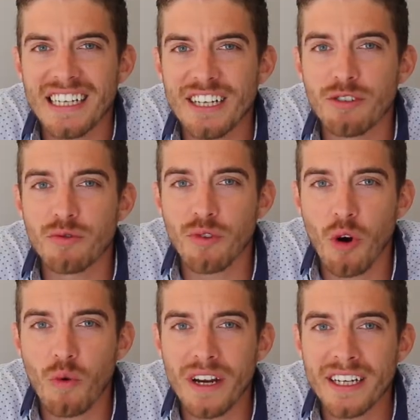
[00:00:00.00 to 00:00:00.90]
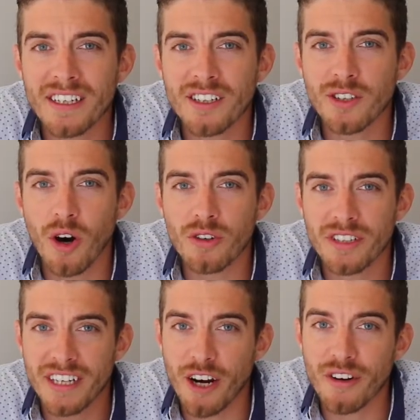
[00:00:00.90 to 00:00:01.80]
a growing
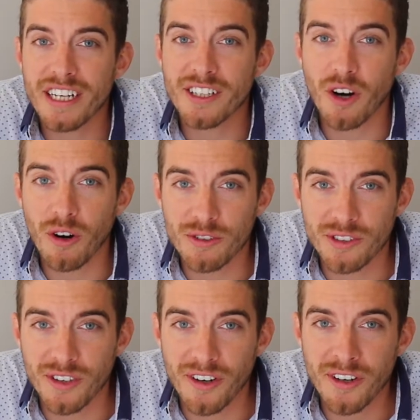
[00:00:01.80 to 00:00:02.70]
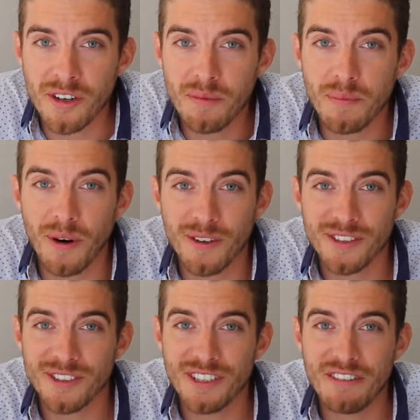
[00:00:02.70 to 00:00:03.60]
culinary culture.
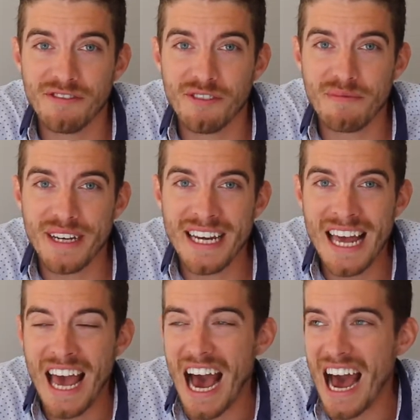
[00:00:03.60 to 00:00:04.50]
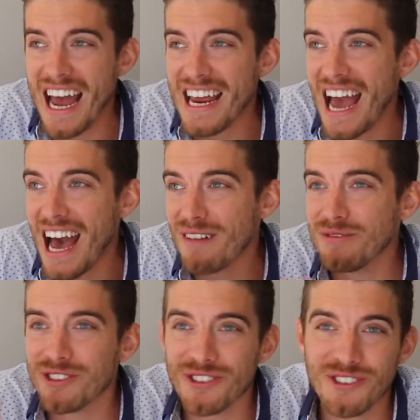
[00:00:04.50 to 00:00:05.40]
Personally, for me, I
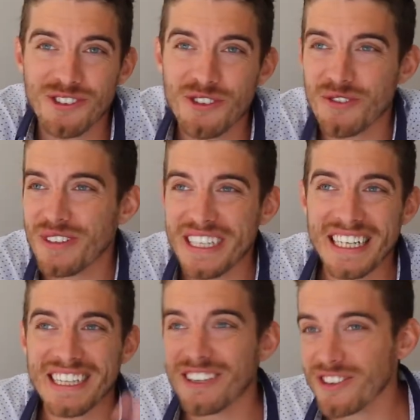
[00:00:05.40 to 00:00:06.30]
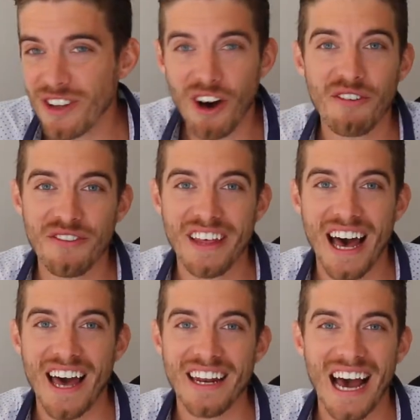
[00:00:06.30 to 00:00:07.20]
absolutely love
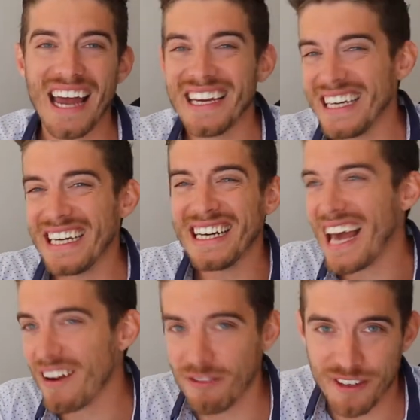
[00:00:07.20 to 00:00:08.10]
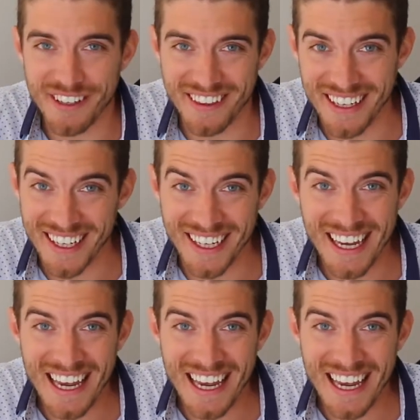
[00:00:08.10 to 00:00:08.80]
that. I eat everything.